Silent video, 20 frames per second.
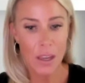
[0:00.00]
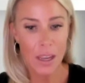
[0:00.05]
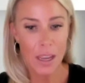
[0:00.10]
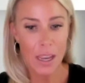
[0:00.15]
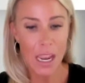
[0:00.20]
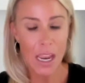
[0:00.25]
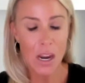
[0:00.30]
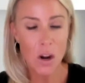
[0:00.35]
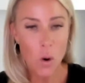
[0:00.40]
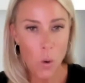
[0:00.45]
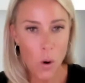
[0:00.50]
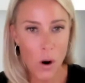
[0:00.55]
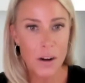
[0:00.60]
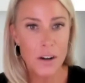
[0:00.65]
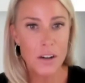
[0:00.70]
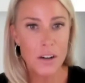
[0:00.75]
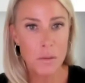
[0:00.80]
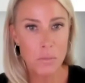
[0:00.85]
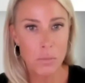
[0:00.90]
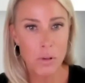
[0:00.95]
in
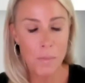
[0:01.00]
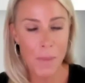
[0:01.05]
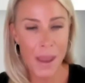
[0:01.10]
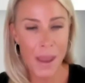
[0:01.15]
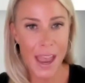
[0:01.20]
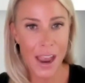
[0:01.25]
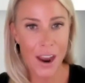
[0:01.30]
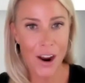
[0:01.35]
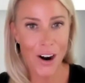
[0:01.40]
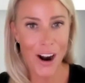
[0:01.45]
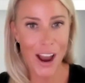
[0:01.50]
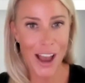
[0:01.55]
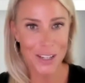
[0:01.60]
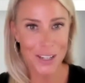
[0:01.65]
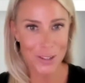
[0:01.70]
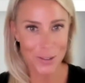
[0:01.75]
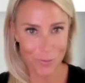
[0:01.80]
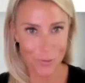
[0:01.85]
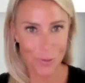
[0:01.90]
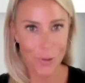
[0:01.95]
order to prepare
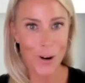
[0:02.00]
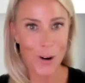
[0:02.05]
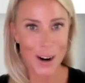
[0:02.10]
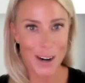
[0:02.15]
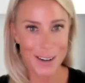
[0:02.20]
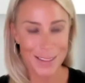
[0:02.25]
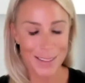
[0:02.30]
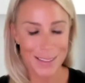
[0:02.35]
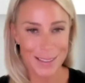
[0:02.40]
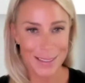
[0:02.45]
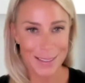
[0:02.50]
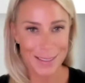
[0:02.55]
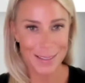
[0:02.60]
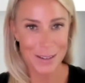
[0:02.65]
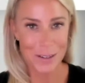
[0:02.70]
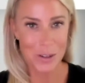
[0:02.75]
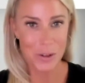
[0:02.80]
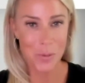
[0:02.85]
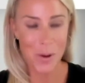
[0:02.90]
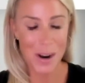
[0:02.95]
us for
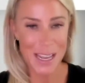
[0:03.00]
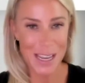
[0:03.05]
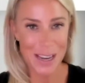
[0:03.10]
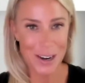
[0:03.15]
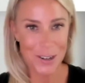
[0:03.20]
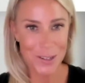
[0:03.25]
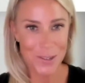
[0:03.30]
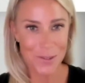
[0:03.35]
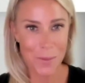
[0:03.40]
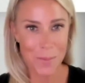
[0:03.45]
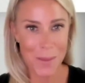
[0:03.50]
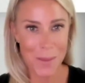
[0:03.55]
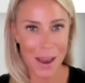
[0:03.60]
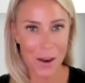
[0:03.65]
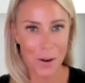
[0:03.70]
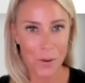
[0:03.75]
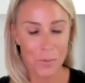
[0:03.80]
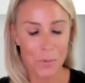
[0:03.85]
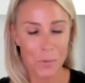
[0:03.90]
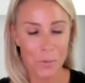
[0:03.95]
twenty years from
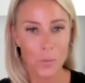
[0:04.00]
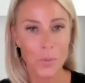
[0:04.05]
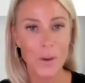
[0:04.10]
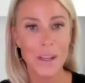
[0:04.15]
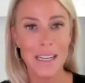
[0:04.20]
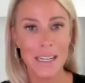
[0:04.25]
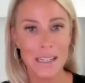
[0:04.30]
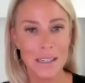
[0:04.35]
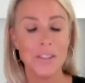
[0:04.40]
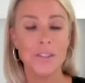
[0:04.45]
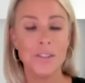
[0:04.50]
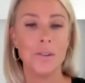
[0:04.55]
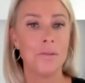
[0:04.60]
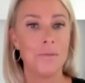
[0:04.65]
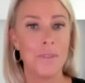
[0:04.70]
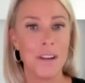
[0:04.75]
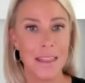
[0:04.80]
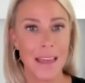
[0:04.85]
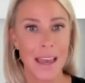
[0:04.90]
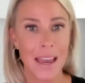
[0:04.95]
now, we need okay. to do
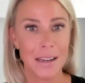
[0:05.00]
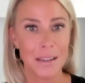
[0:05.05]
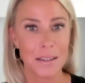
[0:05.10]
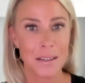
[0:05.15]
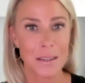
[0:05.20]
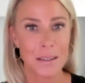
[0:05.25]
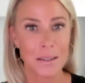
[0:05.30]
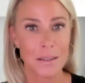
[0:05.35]
three things.